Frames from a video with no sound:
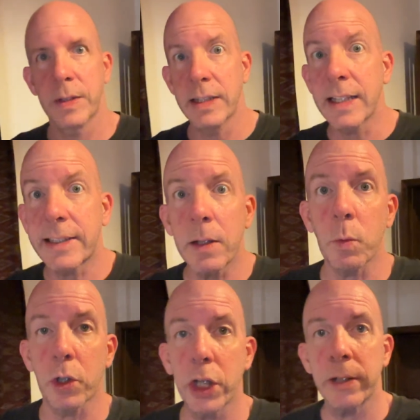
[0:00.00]
And that's it,
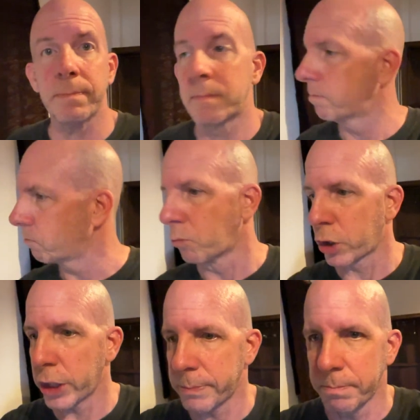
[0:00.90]
we're
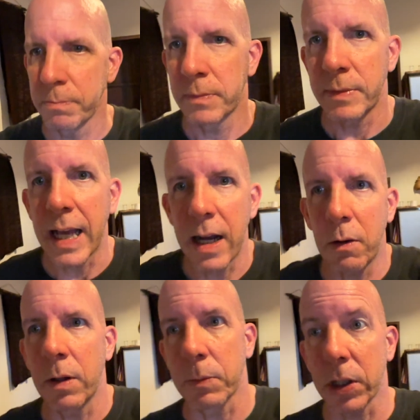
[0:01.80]
good. Now
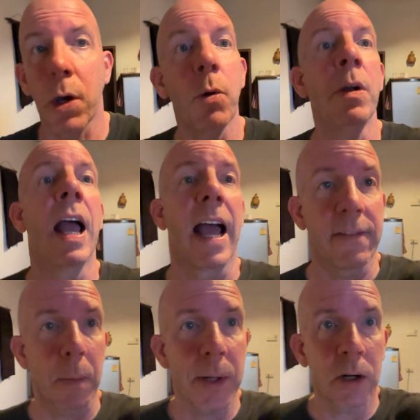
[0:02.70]
I'm gonna go
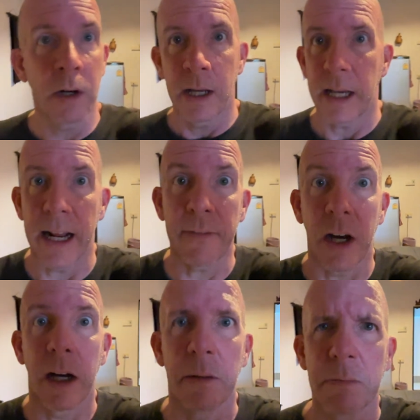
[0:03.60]
have a beer and
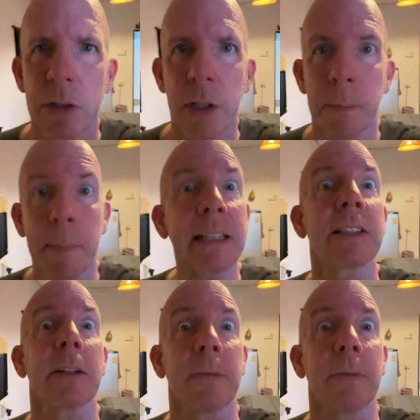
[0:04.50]
have some Mexican